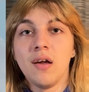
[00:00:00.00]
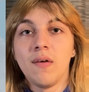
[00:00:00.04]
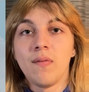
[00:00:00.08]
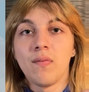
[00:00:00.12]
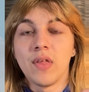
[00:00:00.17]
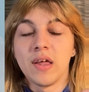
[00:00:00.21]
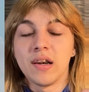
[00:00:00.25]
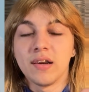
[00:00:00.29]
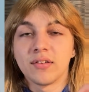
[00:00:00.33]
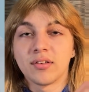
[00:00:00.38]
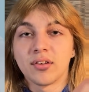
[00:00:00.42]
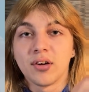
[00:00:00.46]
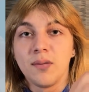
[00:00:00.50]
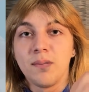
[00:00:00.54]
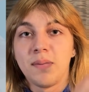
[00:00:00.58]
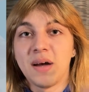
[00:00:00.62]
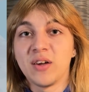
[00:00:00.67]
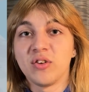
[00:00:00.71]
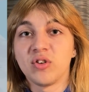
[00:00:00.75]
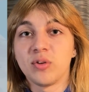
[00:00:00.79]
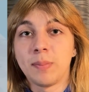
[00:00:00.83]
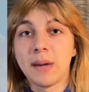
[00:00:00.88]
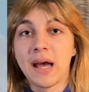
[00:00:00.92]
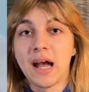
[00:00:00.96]
Then it's going to
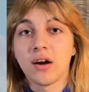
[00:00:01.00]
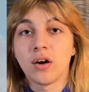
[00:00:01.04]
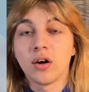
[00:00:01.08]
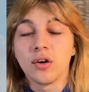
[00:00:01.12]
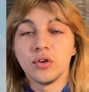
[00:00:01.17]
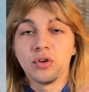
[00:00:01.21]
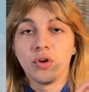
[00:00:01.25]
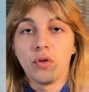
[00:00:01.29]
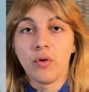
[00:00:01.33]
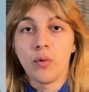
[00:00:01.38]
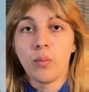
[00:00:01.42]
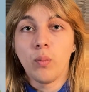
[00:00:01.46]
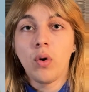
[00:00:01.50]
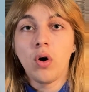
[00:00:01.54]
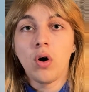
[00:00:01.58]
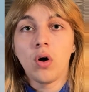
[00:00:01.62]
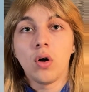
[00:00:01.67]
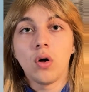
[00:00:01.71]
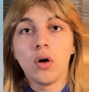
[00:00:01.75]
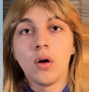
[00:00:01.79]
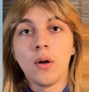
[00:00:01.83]
bounce back onto the wall.